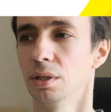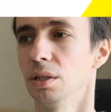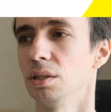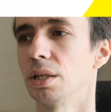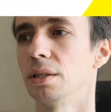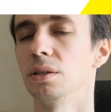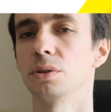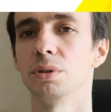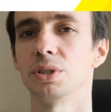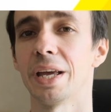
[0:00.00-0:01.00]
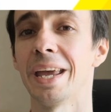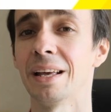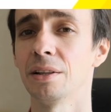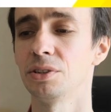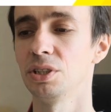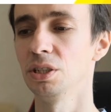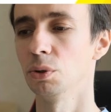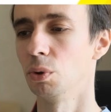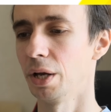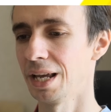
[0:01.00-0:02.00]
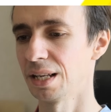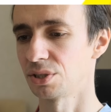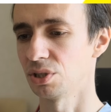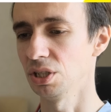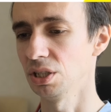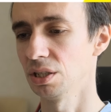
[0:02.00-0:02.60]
It can increase ALT or AST.